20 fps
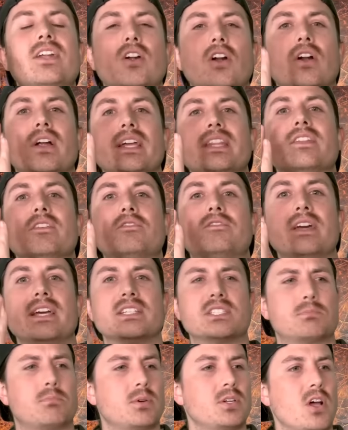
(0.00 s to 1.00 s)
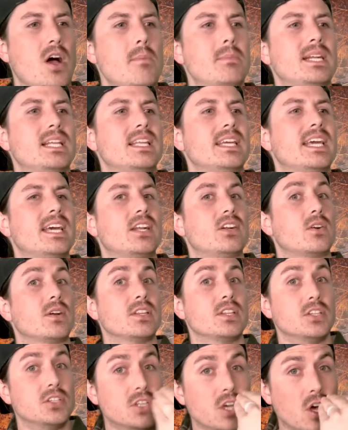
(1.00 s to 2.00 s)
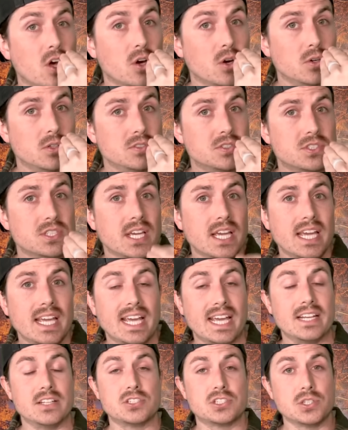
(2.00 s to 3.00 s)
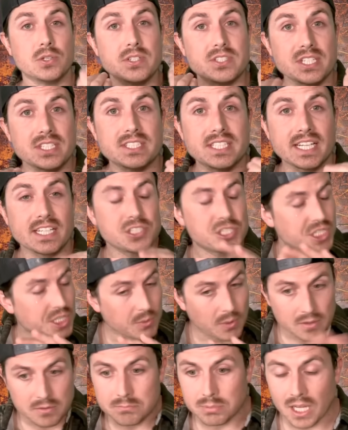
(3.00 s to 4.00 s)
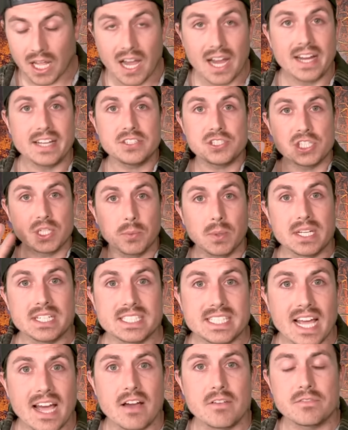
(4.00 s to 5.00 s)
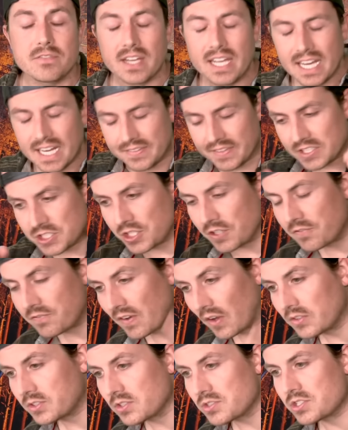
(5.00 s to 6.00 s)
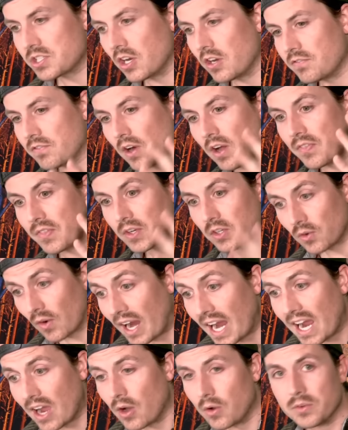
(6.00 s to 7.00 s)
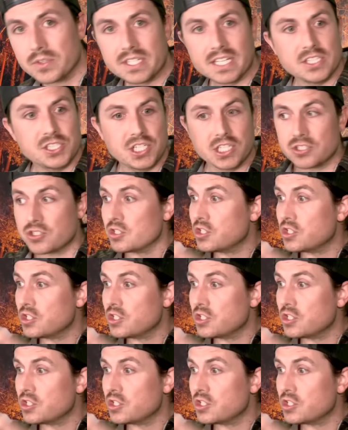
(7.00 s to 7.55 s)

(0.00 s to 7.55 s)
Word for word: her in the face, predominantly hit her in the nose. And as soon as it did, she went blind, she went deaf, and then she felt herself on the ground and she has